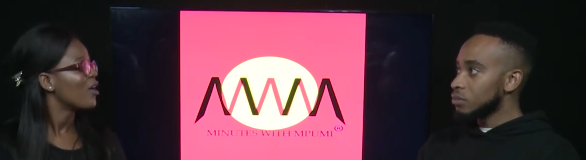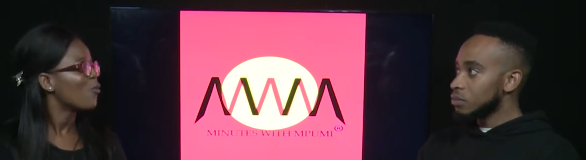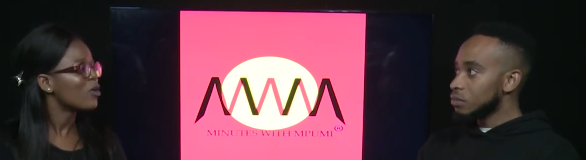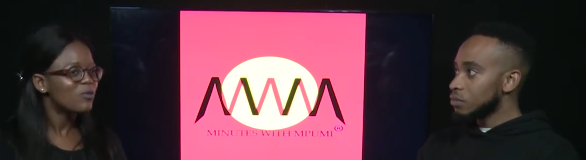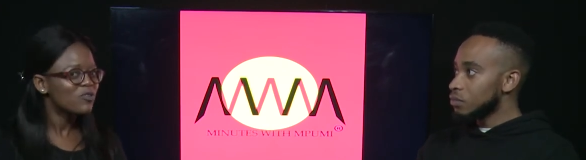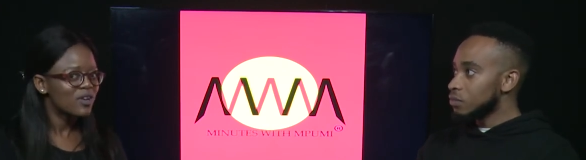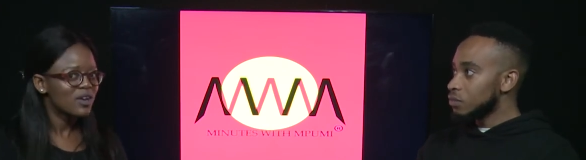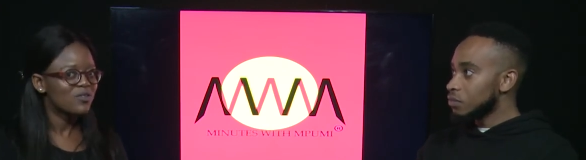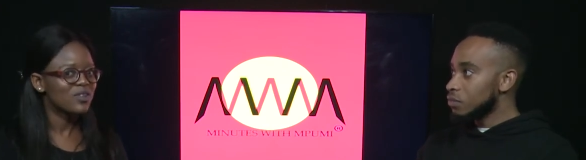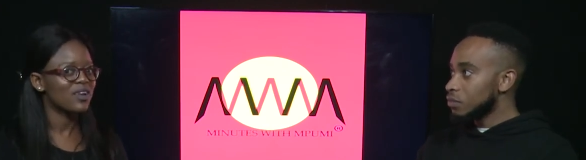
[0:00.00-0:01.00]
Speaker 1: what would you love
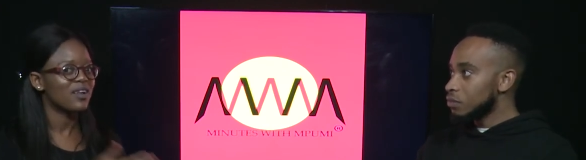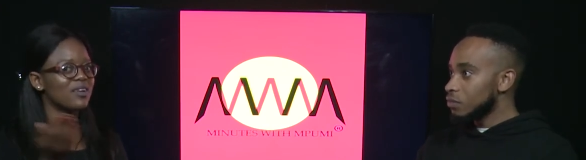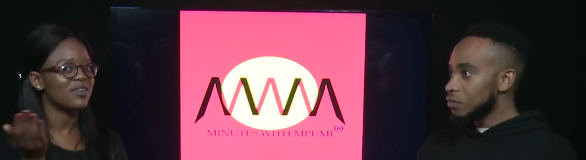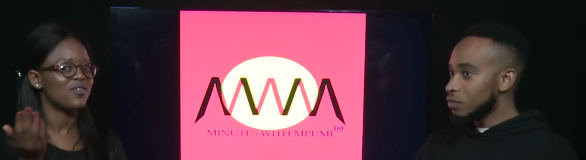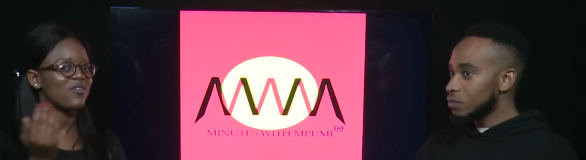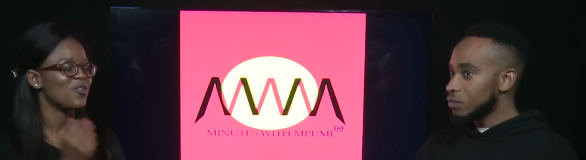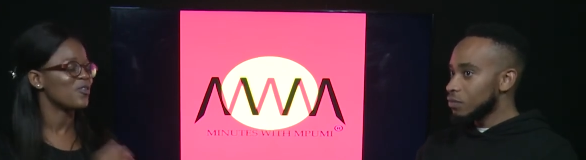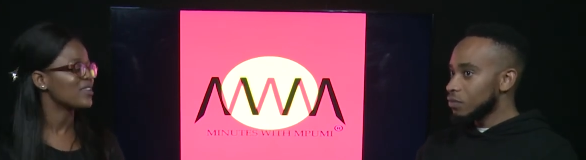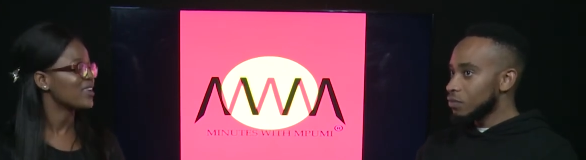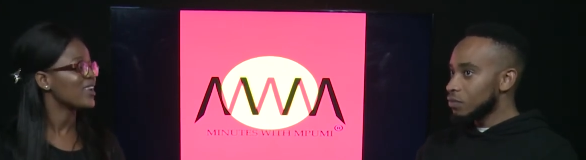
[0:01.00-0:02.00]
to tell the
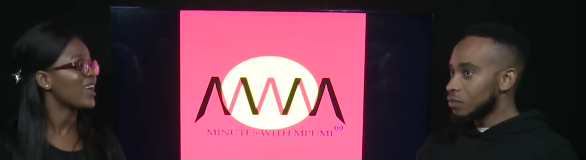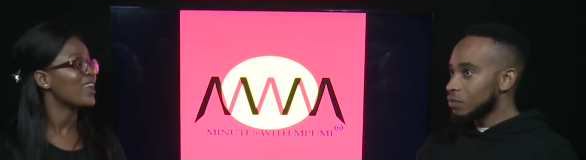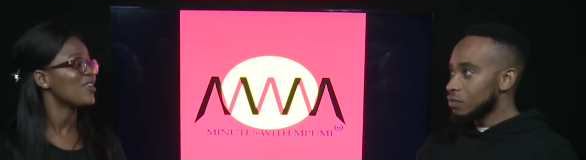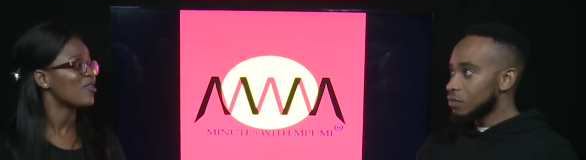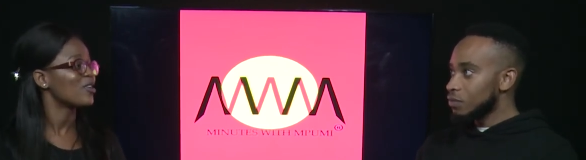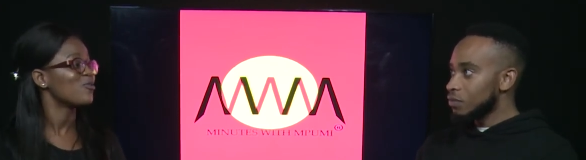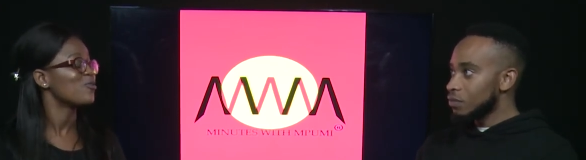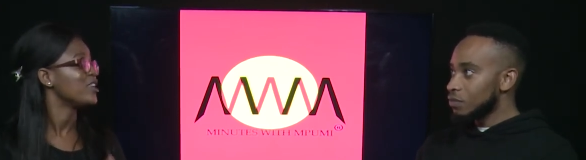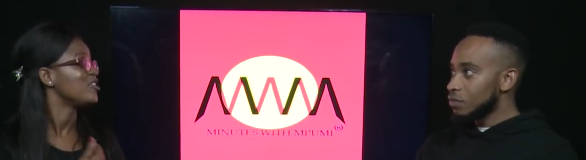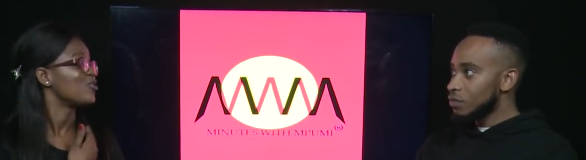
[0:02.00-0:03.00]
viewers and anyone who
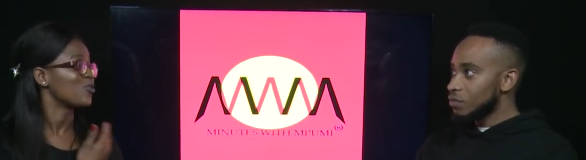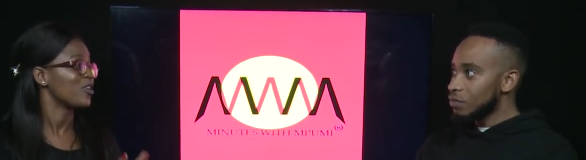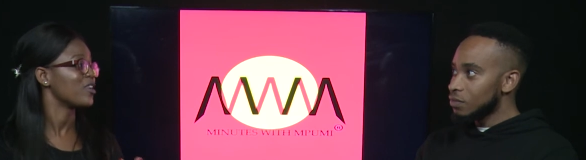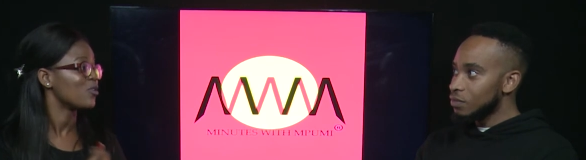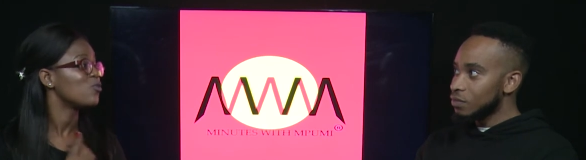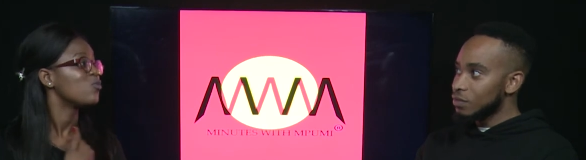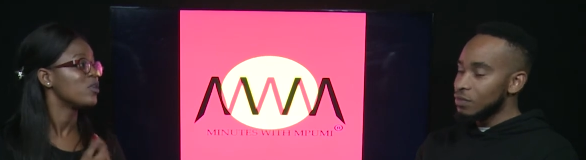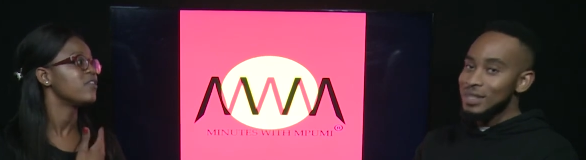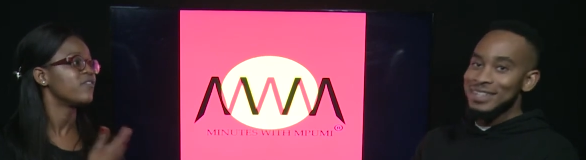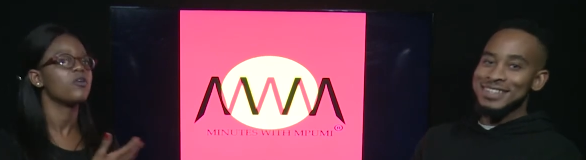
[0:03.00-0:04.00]
enjoyed and who really
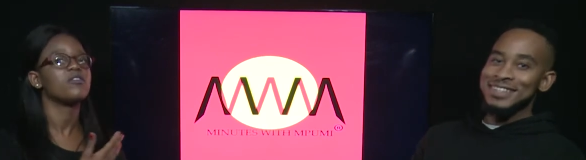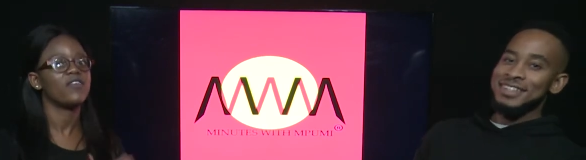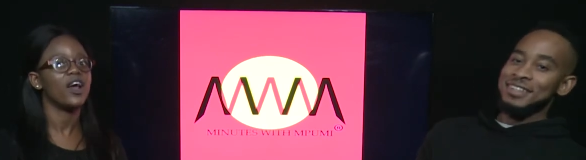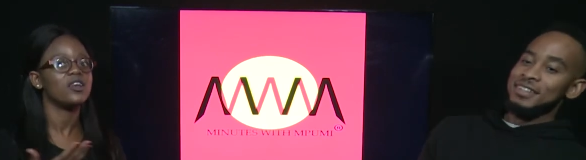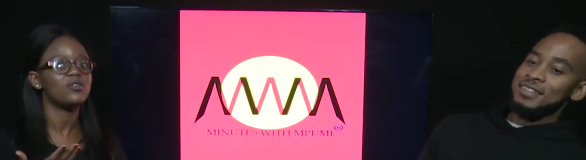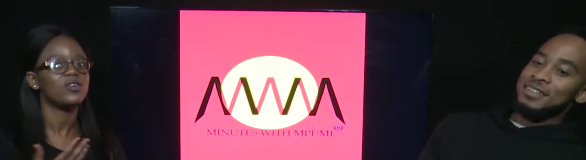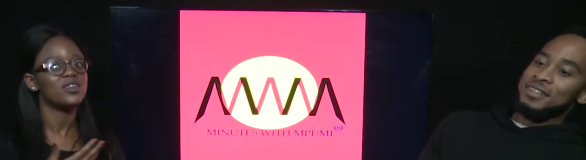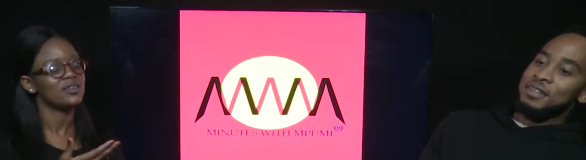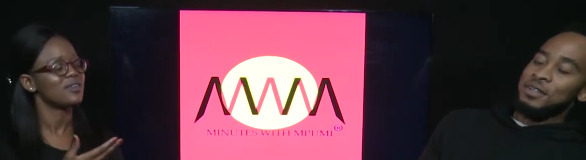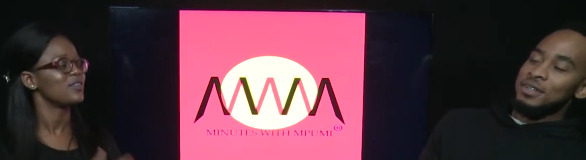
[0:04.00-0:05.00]
found value in
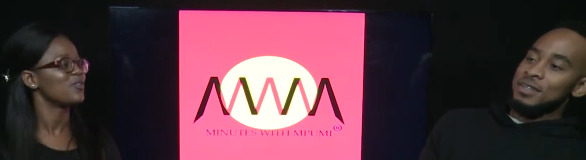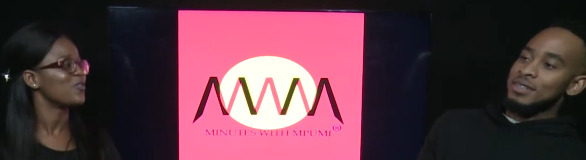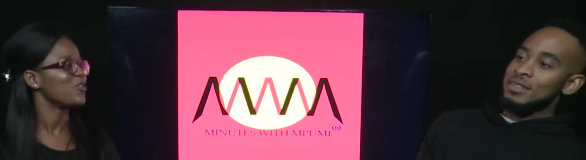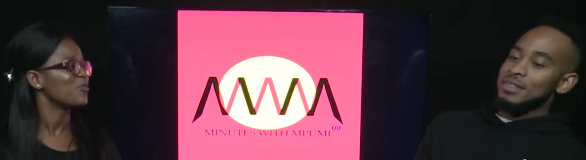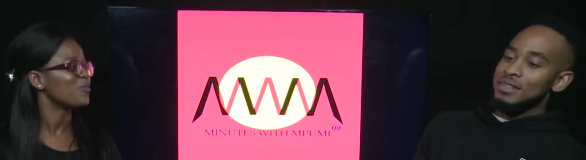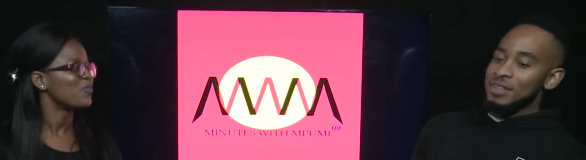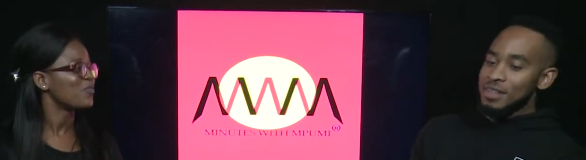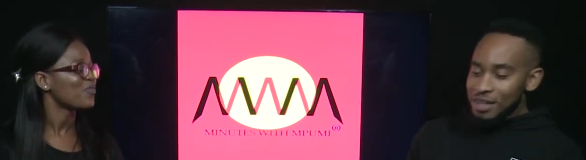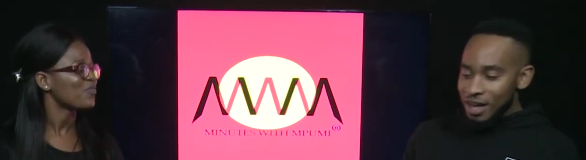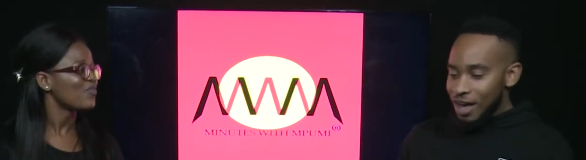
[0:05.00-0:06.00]
this interview?
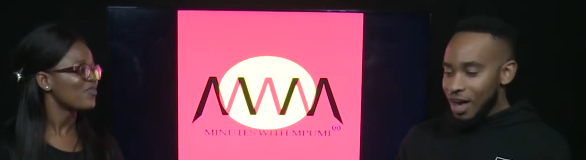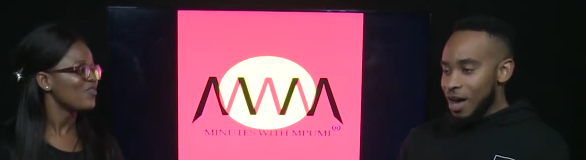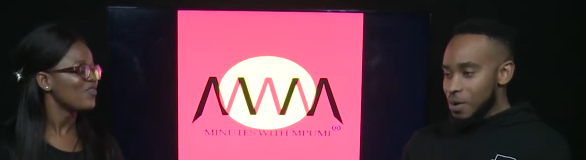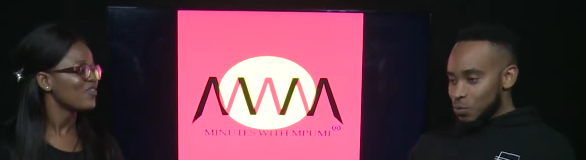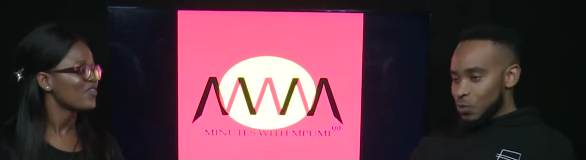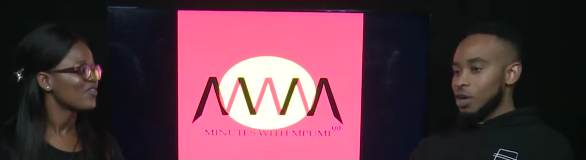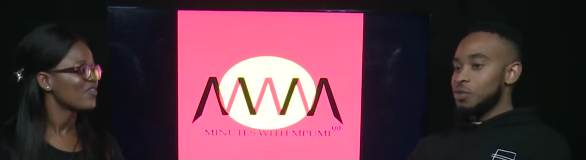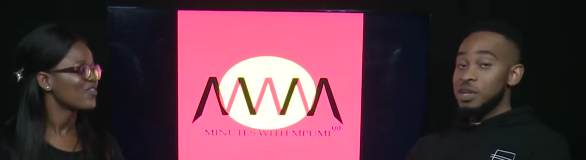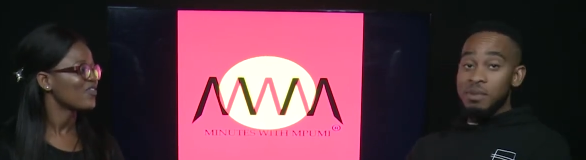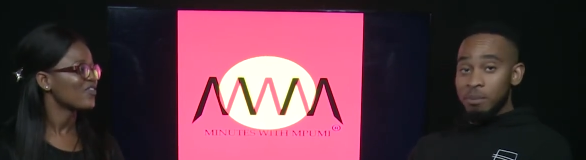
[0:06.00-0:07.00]
Speaker 2: Um, well, read
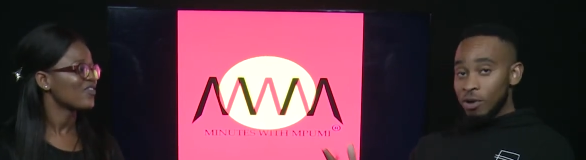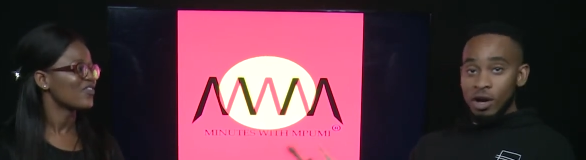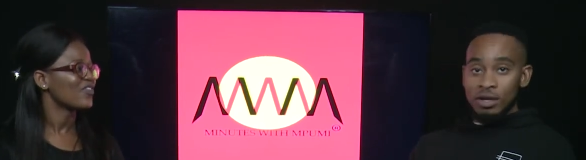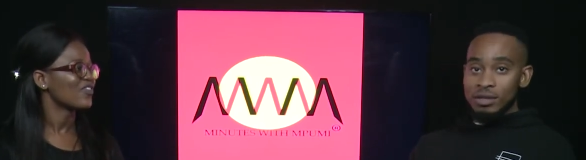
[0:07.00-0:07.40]
my blog.